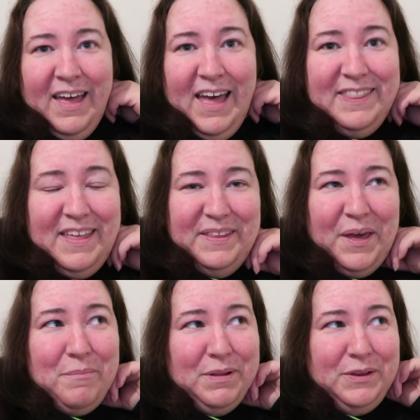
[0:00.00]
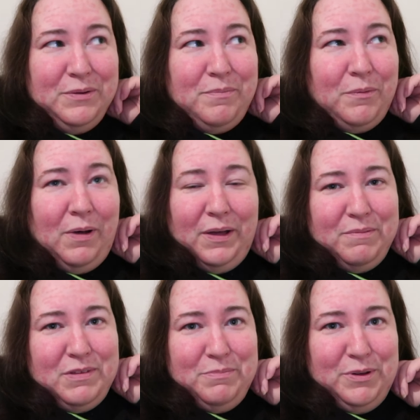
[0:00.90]
And then the opening number,
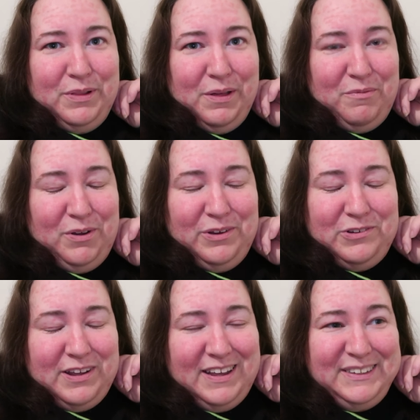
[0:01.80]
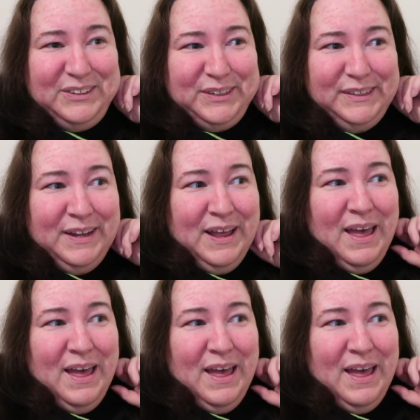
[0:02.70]
Welcome to the Moulin Rouge, is just